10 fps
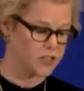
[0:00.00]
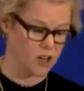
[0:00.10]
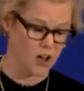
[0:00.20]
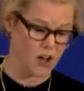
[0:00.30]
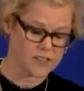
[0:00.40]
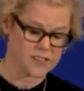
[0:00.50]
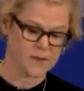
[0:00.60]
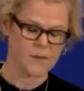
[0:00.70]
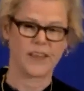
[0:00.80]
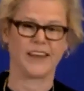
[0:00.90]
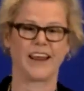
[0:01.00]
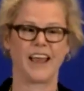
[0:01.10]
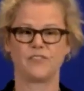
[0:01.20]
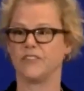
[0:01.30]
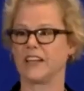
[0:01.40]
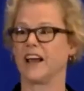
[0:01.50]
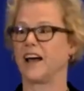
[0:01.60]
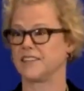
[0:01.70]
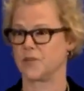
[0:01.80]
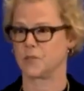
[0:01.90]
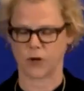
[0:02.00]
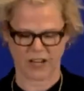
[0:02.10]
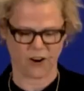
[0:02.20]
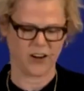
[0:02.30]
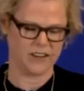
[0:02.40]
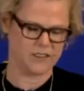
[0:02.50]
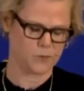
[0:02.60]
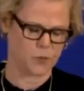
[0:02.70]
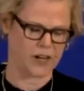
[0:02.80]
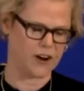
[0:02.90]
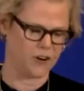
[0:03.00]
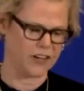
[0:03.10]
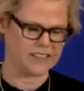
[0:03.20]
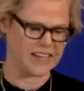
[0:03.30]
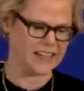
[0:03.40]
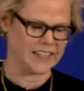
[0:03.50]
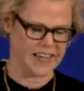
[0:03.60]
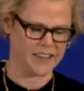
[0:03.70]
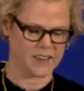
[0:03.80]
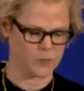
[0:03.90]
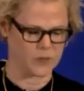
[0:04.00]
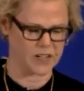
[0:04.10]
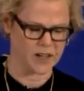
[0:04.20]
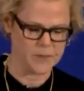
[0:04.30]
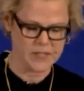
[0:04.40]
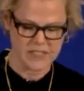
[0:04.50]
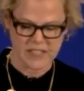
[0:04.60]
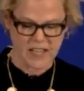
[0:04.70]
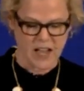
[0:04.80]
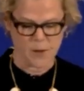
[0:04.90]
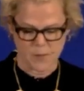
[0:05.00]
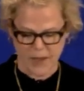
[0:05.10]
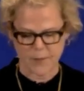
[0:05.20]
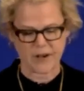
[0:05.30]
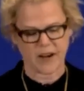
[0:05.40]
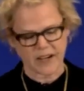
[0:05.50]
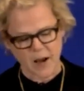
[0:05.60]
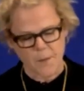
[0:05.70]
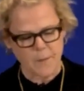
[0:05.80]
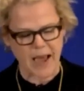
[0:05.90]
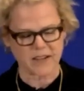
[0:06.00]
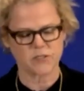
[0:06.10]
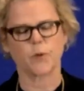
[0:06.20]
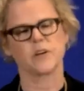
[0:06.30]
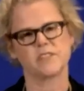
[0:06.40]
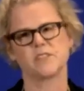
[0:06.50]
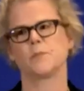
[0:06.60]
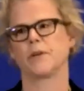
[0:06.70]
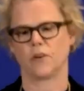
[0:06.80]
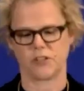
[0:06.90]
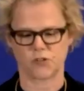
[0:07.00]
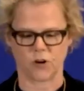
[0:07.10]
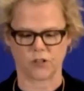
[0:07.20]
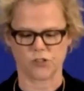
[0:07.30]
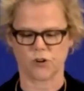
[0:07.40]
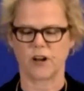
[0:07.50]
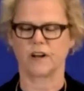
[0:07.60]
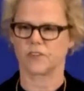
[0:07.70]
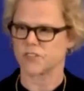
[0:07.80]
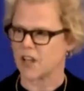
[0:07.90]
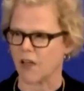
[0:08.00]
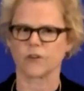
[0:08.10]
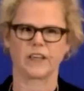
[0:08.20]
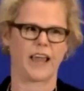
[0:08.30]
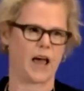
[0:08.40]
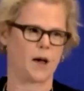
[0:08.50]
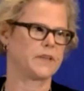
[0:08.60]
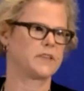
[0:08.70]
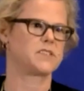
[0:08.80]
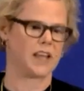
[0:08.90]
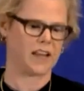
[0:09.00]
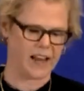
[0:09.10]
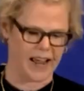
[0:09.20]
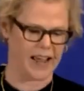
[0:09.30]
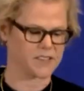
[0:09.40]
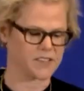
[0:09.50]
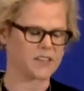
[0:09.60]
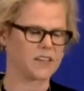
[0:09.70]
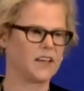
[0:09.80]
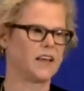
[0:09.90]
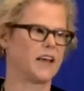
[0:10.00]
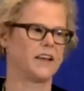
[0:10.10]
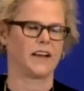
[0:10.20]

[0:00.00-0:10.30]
mission loss. And I haven't even gotten to the precarity, precarity data yet, that will come. Um, but I come back to our disciplinary structure and our scholarly habits, and I ask,